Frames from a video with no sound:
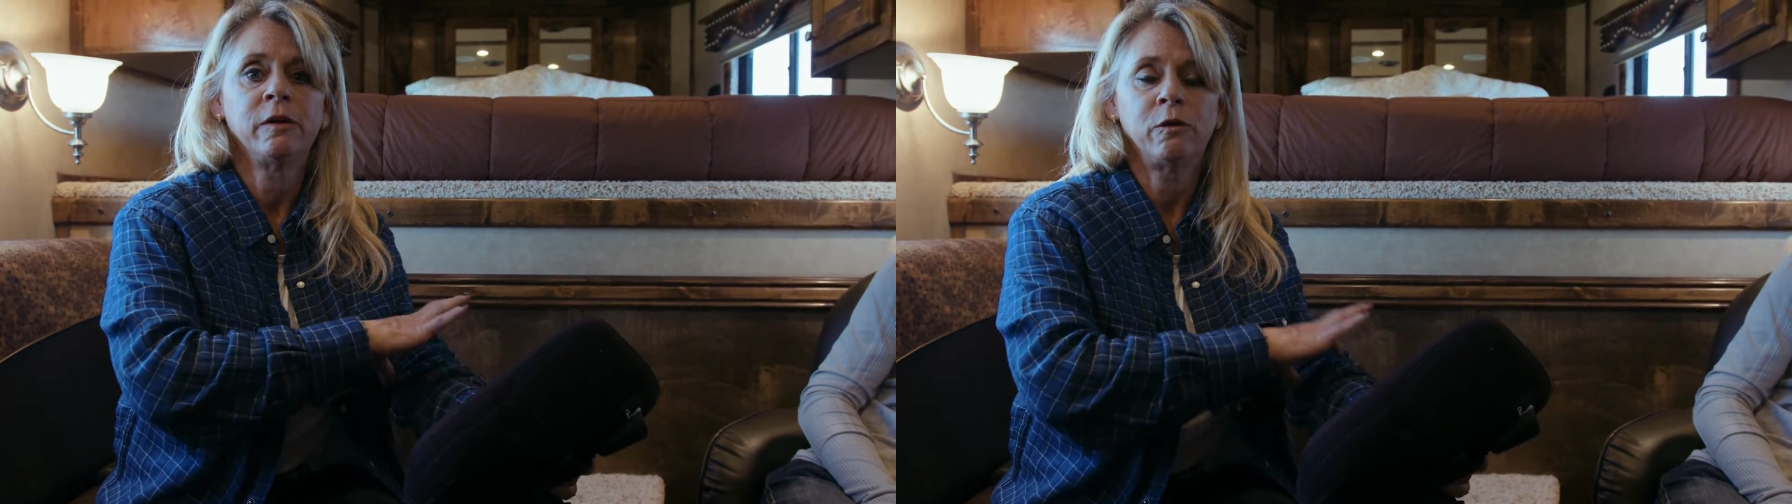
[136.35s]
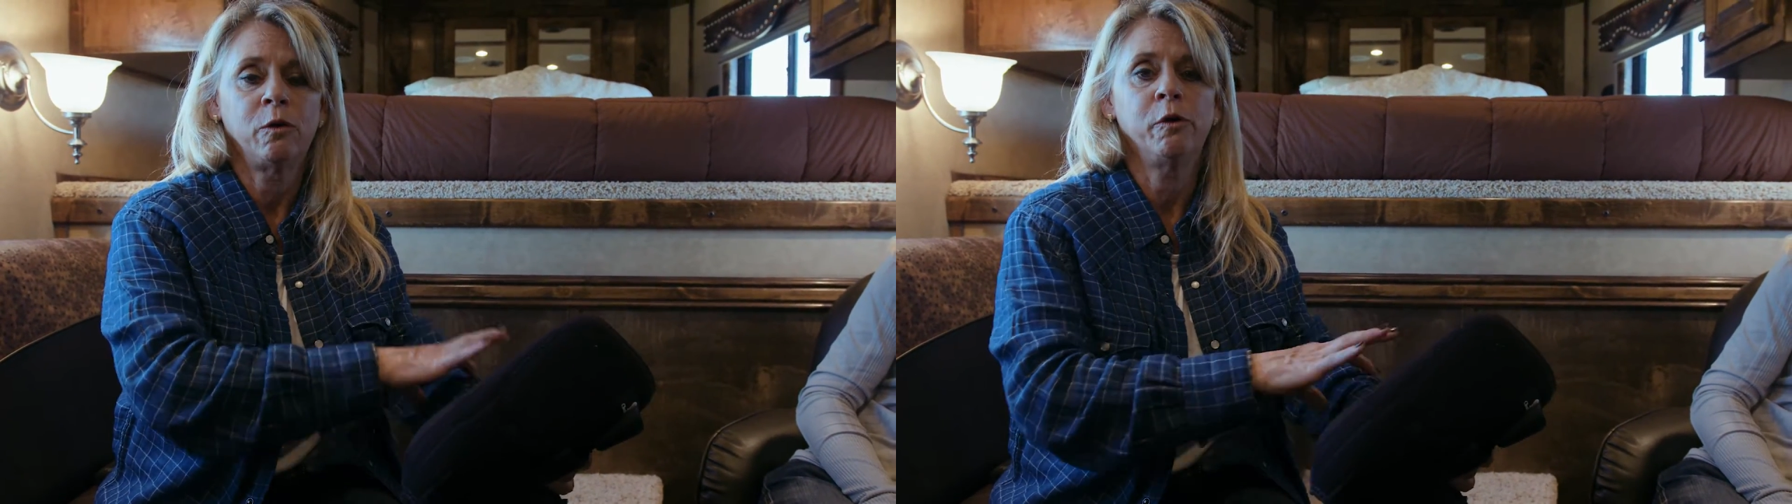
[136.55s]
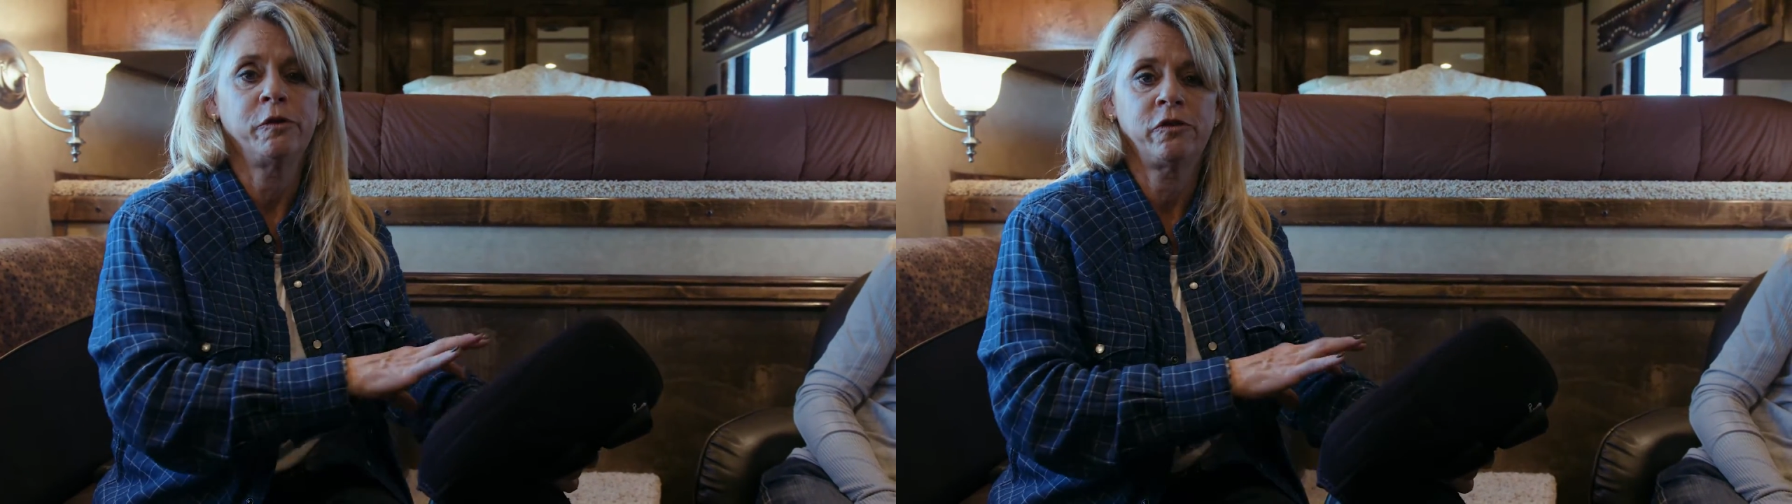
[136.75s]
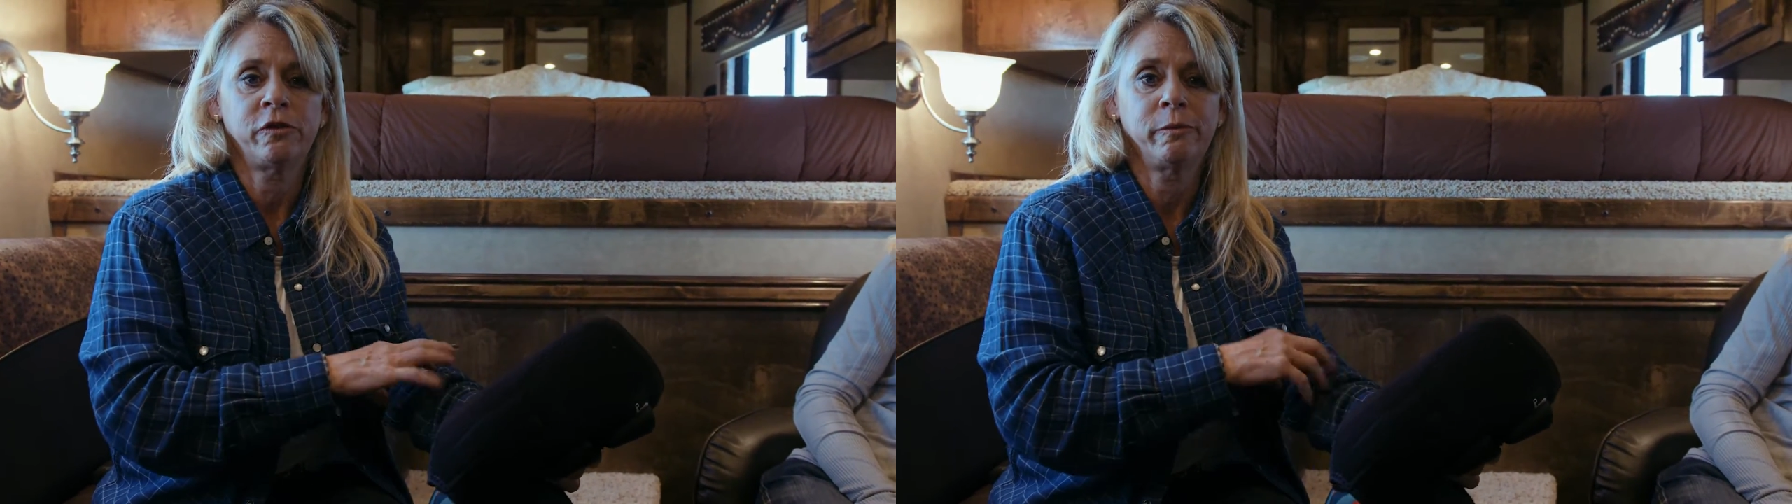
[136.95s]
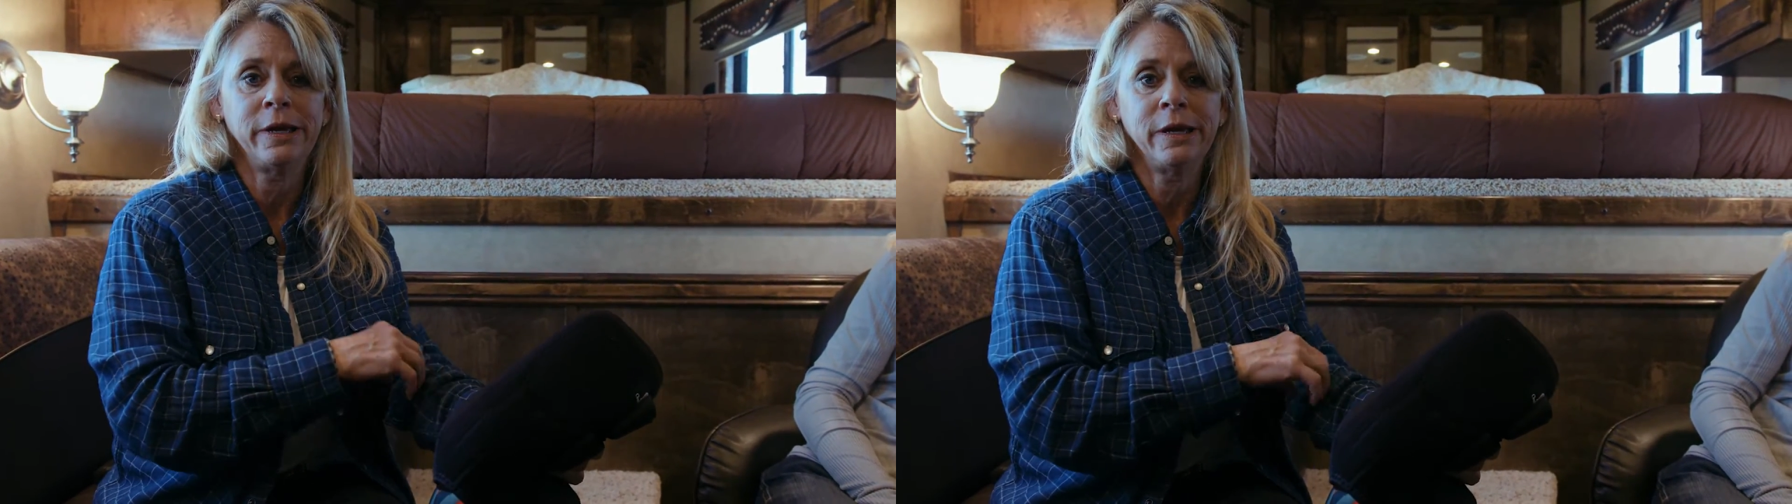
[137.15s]
the horses
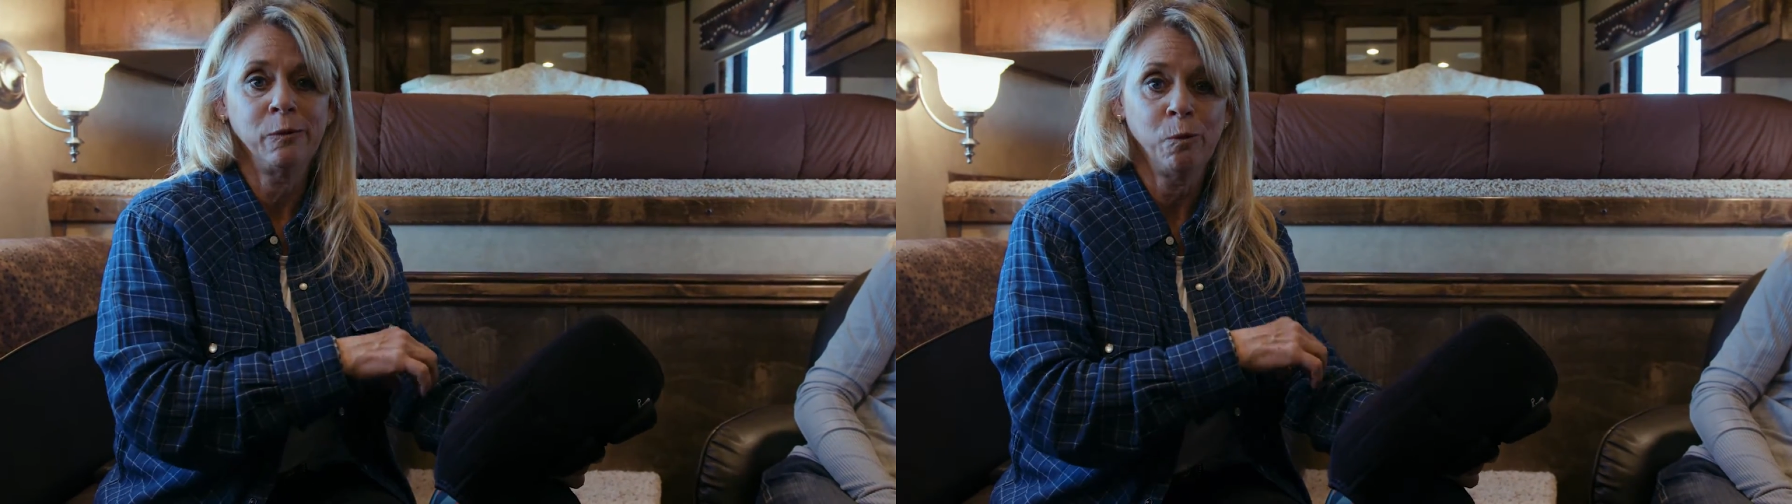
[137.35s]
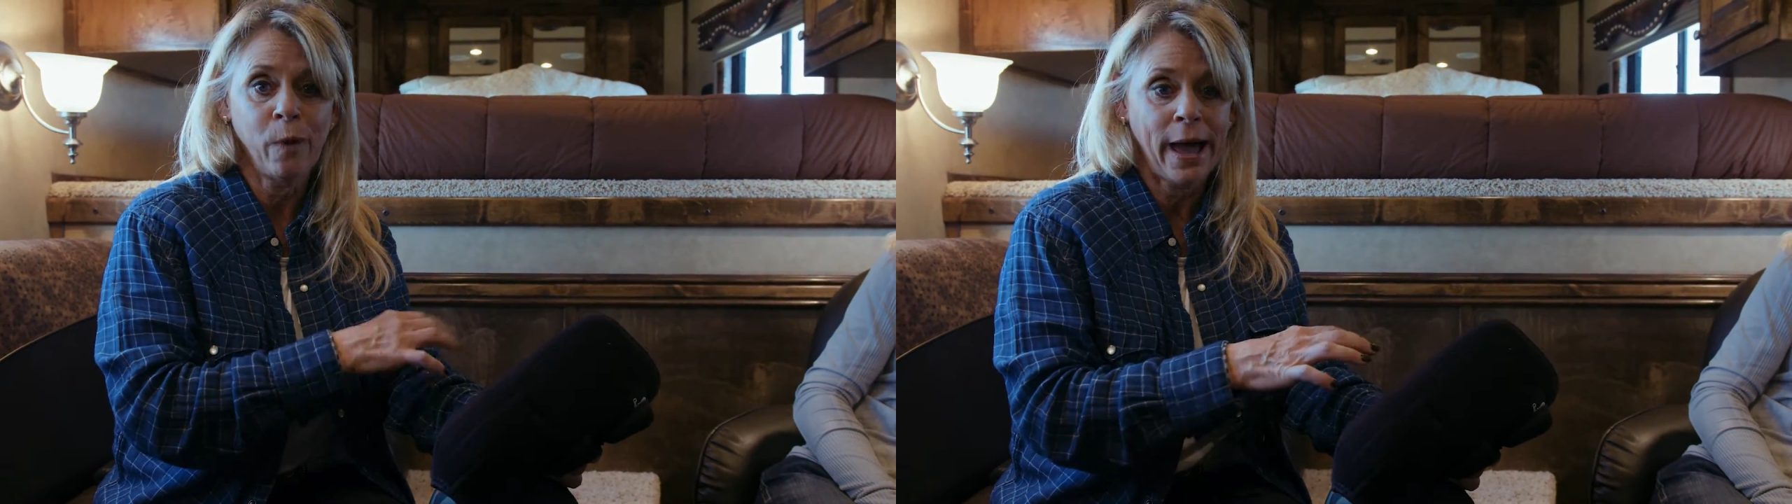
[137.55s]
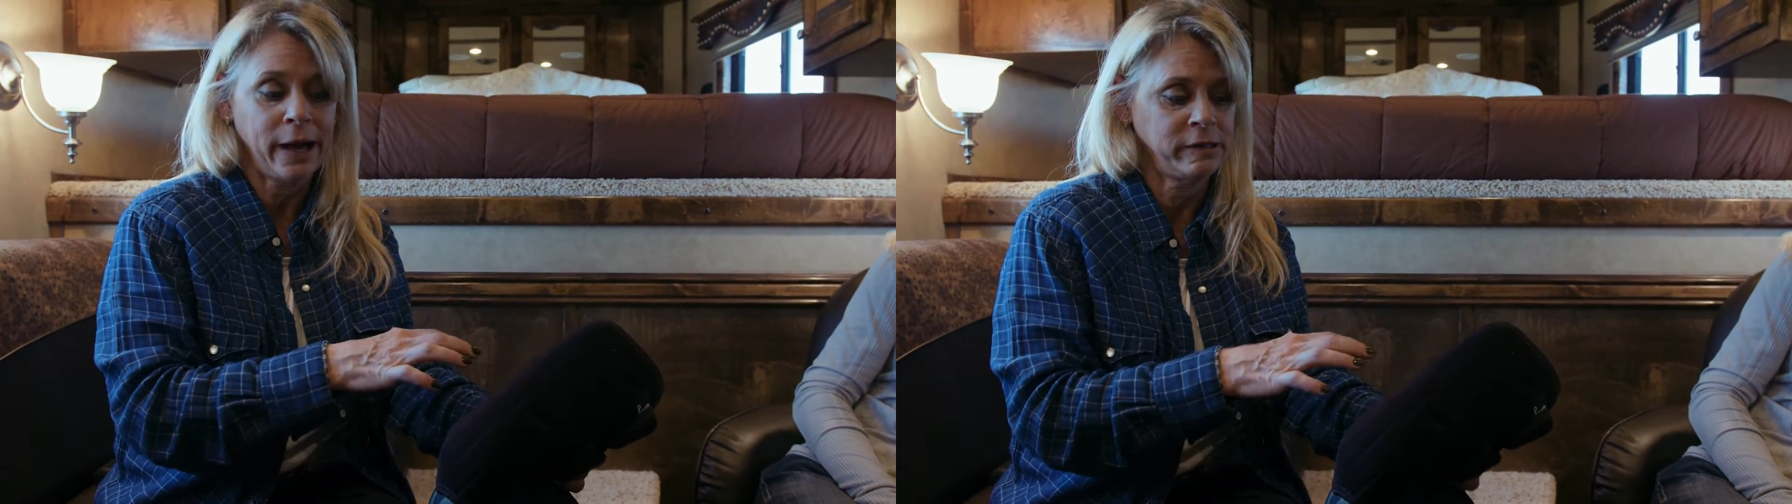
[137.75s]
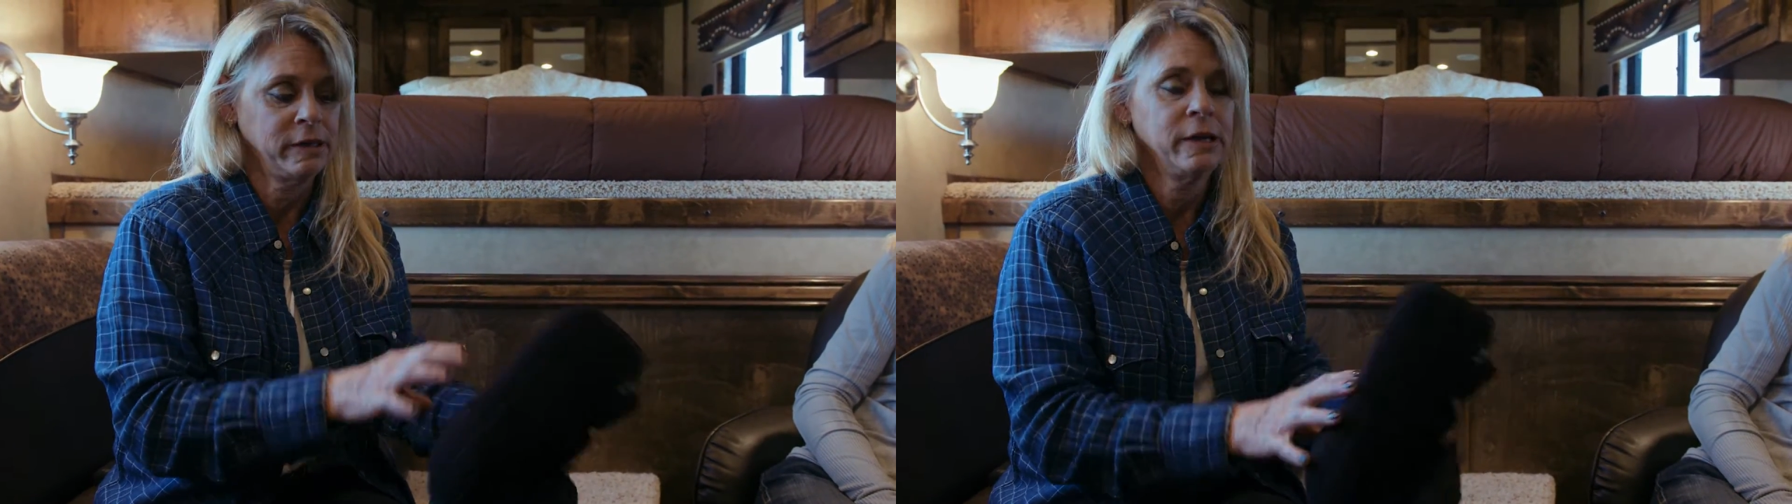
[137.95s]
from getting whacked.